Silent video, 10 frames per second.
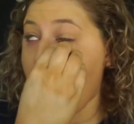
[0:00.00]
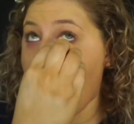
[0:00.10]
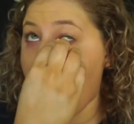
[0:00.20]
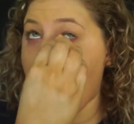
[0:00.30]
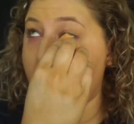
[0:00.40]

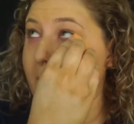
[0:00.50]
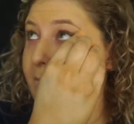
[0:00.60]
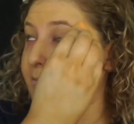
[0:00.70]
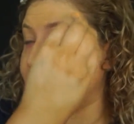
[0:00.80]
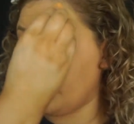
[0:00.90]

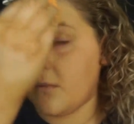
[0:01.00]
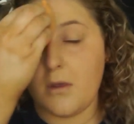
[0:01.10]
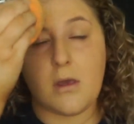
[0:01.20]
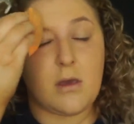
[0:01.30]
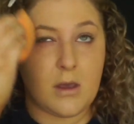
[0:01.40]
And
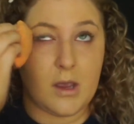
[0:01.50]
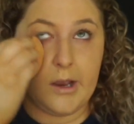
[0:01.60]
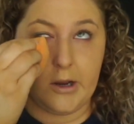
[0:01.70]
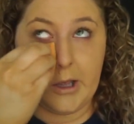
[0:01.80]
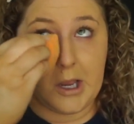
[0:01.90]

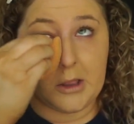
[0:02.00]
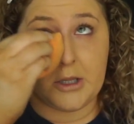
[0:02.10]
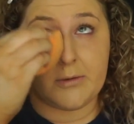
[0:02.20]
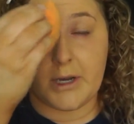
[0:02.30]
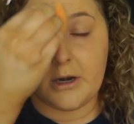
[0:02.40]
I go like a
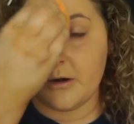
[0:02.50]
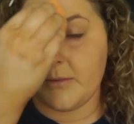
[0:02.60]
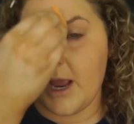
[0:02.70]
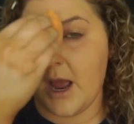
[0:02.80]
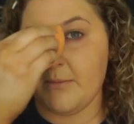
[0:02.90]
little bit under
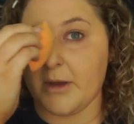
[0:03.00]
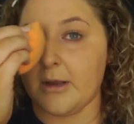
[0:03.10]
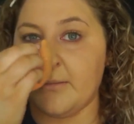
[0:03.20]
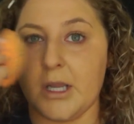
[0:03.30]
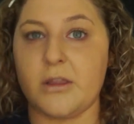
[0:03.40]
my eye,
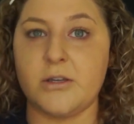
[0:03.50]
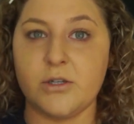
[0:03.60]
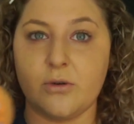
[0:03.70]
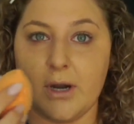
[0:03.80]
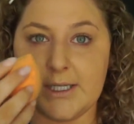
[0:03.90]
but nothing
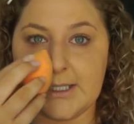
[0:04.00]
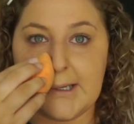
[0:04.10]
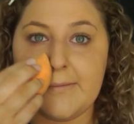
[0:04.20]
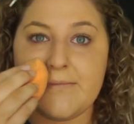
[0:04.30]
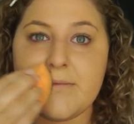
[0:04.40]
too
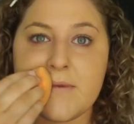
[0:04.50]
crazy.